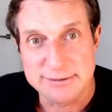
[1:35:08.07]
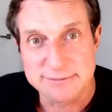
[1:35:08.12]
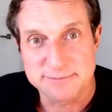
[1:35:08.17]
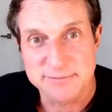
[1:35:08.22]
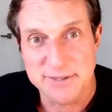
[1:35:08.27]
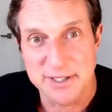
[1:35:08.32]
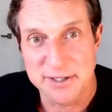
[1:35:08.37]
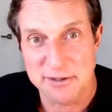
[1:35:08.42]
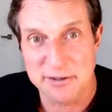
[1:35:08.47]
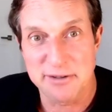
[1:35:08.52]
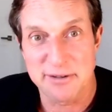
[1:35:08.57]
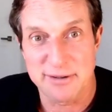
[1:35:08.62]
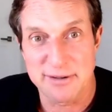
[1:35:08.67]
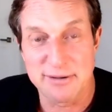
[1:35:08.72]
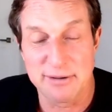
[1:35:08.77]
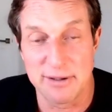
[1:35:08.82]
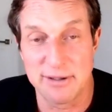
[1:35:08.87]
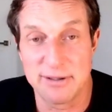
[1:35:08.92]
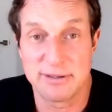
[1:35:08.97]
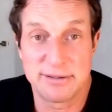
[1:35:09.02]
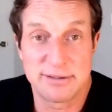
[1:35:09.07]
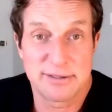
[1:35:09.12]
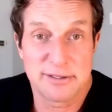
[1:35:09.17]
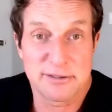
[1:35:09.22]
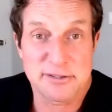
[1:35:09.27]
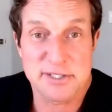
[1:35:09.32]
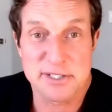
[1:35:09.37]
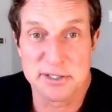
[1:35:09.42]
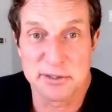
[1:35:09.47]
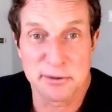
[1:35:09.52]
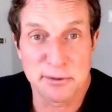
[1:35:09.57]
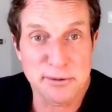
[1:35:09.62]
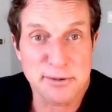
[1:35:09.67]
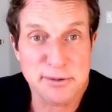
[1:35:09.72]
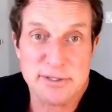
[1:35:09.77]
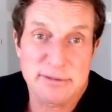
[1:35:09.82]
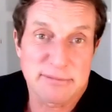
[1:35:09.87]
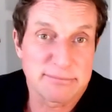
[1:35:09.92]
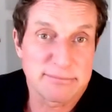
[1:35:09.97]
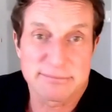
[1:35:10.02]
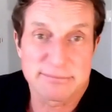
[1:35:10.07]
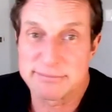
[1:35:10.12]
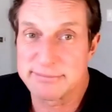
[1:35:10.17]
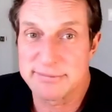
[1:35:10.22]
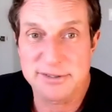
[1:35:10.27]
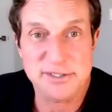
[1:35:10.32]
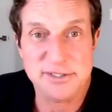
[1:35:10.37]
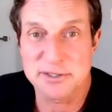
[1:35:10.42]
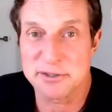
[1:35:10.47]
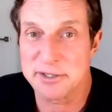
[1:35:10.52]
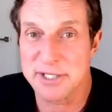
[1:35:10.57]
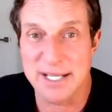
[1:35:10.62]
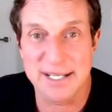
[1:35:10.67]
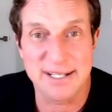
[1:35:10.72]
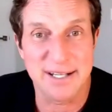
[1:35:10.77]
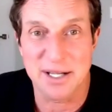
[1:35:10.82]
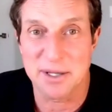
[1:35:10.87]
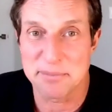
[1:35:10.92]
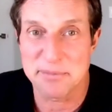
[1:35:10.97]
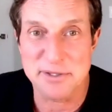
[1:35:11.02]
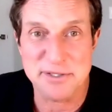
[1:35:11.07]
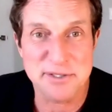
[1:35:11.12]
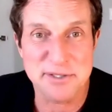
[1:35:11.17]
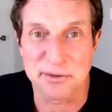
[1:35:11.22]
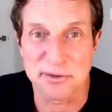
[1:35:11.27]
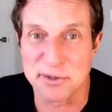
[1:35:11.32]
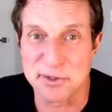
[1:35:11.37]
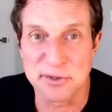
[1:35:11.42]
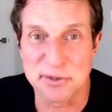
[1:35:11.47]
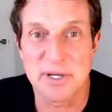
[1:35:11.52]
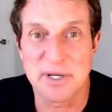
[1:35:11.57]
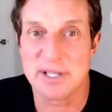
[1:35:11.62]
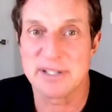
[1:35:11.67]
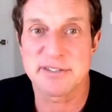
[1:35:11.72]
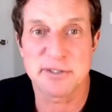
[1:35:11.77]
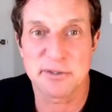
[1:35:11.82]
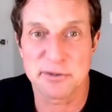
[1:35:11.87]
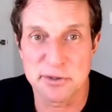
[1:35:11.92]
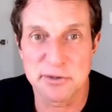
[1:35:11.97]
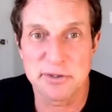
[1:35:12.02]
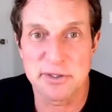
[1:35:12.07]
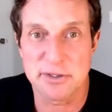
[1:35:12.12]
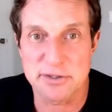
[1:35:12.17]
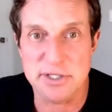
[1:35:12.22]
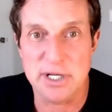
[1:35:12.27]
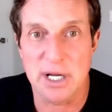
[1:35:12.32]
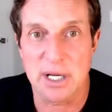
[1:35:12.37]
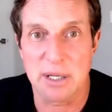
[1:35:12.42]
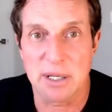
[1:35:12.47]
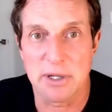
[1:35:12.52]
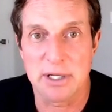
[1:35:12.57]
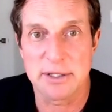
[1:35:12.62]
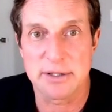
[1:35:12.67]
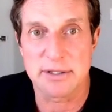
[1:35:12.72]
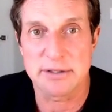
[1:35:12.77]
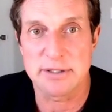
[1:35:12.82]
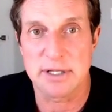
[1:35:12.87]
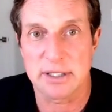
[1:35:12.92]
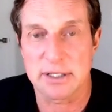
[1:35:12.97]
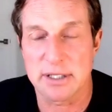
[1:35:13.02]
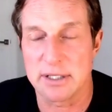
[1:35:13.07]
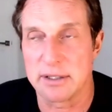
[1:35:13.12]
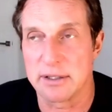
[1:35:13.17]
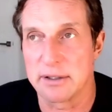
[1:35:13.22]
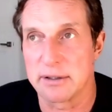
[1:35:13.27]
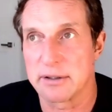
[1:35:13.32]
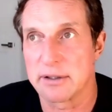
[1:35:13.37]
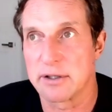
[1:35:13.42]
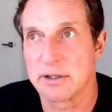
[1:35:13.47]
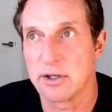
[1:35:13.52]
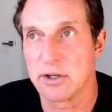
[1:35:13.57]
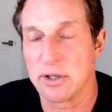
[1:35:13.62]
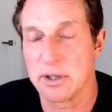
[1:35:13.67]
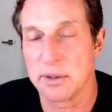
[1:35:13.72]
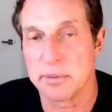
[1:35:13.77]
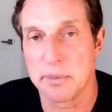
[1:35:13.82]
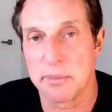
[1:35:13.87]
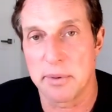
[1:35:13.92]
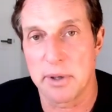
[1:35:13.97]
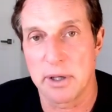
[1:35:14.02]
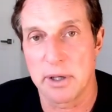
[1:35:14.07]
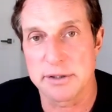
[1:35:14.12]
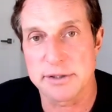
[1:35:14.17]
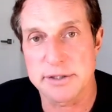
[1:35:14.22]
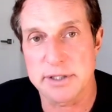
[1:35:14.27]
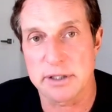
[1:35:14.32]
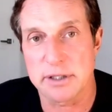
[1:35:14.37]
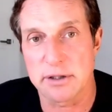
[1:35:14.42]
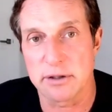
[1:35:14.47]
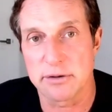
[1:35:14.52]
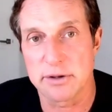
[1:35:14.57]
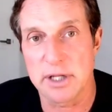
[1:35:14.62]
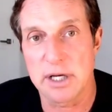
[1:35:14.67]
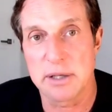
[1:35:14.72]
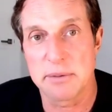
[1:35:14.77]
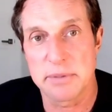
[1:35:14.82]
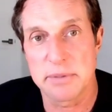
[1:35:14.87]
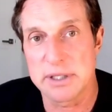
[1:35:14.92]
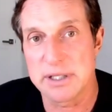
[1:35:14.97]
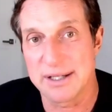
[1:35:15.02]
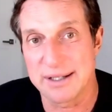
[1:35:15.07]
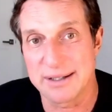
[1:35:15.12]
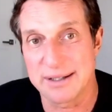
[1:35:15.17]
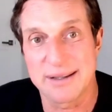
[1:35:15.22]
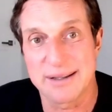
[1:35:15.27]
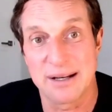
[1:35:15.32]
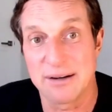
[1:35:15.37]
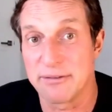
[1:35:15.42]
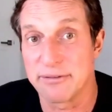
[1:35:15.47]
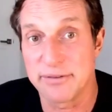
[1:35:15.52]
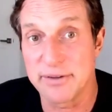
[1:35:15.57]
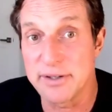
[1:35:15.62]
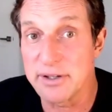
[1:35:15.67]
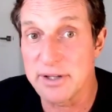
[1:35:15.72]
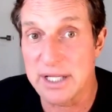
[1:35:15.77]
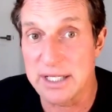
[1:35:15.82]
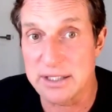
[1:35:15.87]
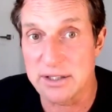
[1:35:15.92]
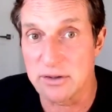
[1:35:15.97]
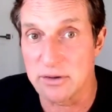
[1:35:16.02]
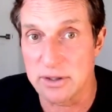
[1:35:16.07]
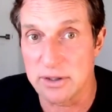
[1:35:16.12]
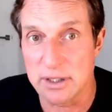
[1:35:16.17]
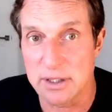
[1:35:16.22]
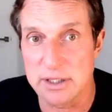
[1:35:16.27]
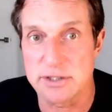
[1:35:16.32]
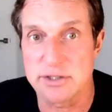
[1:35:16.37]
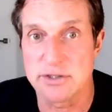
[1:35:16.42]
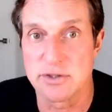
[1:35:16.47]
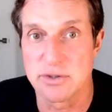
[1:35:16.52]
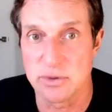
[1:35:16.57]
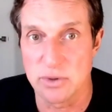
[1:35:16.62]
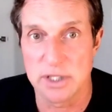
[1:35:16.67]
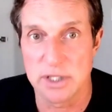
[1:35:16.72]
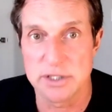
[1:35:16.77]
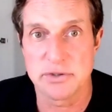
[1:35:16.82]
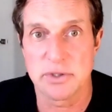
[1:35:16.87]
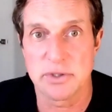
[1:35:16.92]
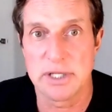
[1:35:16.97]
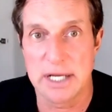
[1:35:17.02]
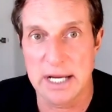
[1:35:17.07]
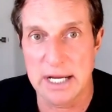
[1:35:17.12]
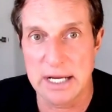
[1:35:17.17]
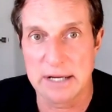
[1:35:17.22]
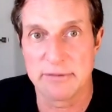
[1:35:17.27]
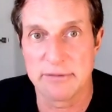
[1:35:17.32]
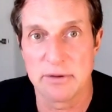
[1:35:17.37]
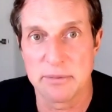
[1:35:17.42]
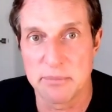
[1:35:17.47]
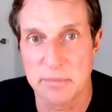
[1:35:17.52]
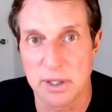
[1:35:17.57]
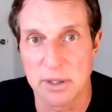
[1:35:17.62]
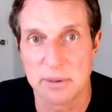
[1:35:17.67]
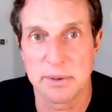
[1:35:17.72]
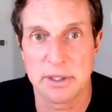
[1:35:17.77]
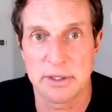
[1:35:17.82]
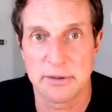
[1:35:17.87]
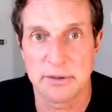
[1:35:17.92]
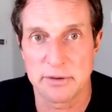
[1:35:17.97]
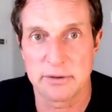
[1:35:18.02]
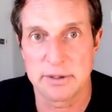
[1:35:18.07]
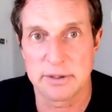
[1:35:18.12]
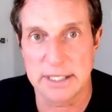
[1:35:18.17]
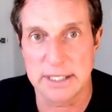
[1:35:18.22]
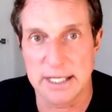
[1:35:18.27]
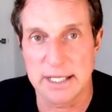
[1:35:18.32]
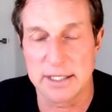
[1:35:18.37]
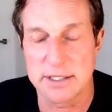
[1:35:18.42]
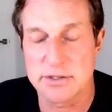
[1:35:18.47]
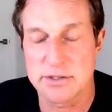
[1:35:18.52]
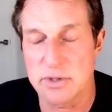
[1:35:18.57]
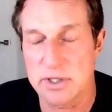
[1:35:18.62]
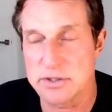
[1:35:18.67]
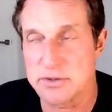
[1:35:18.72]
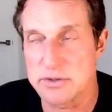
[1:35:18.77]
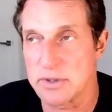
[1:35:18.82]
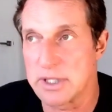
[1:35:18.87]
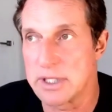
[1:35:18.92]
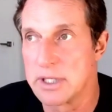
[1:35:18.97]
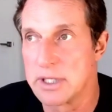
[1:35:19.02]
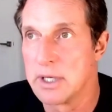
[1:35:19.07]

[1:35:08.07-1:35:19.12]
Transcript: And they're they're SEALs, they're still getting up, they're still doing it, they're still doing their job, right? They're not gonna curl up and ball and suck their thumb, but like they don't feel like doing it. It's drudgery. Every moment of their day is drudgery.